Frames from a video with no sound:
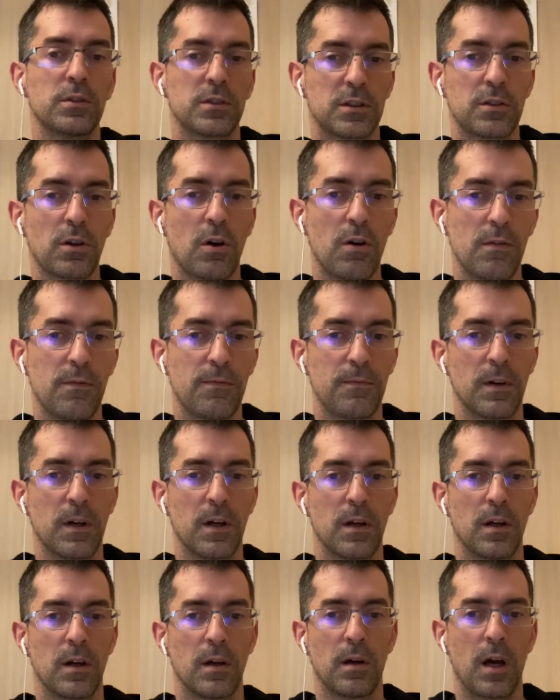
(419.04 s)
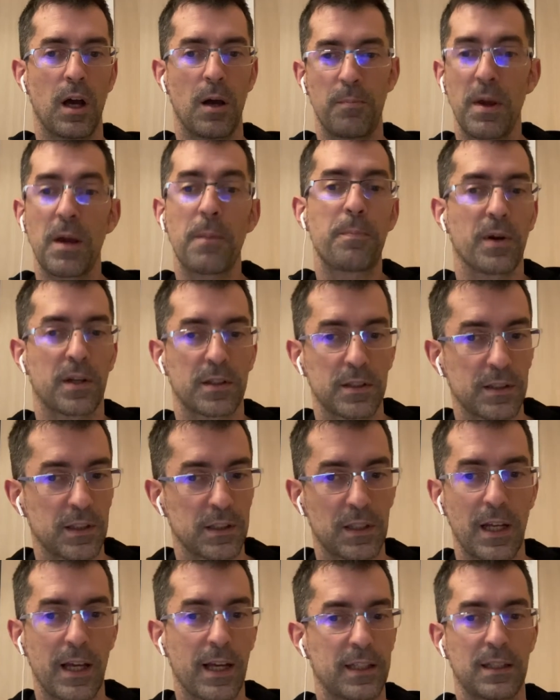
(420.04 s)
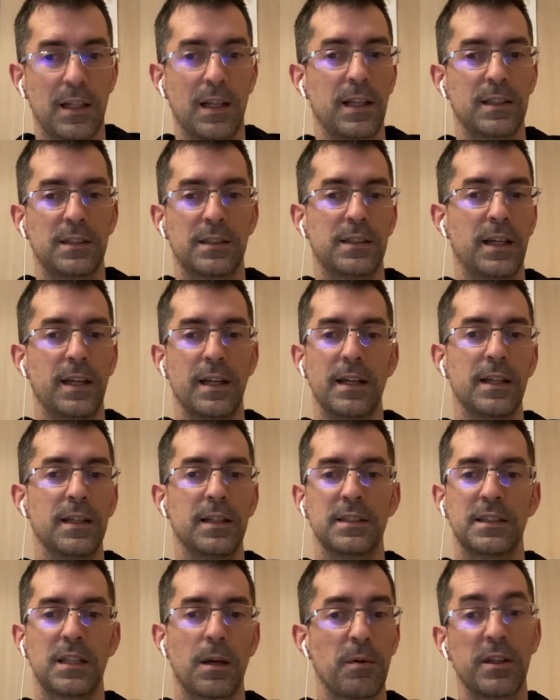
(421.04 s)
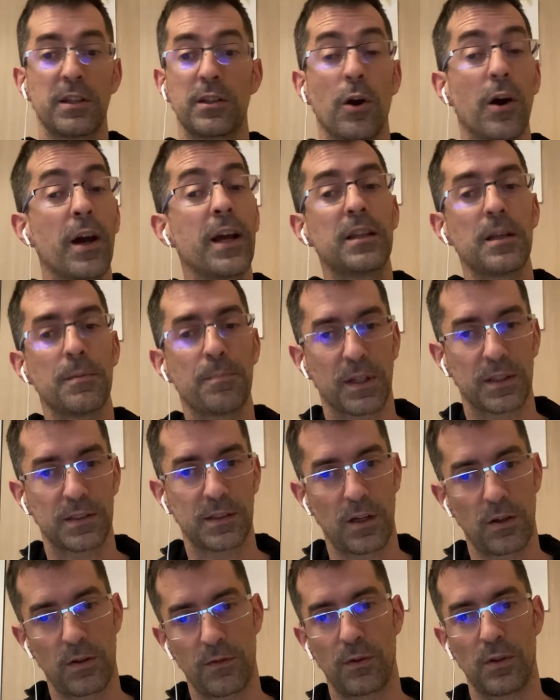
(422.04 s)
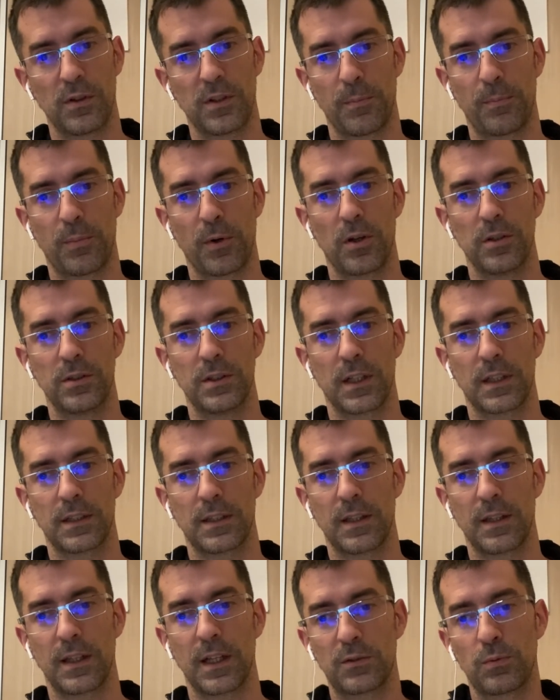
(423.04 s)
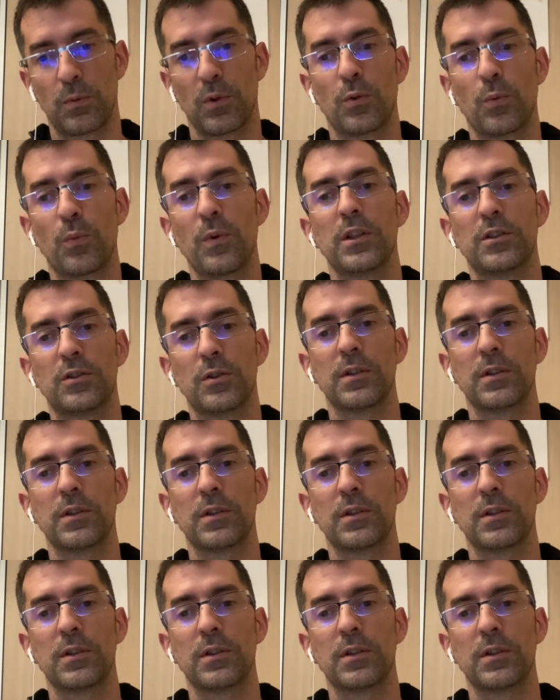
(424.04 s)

could solve a big percentage, like let's say 70 or 80% of all the projects, and that's what we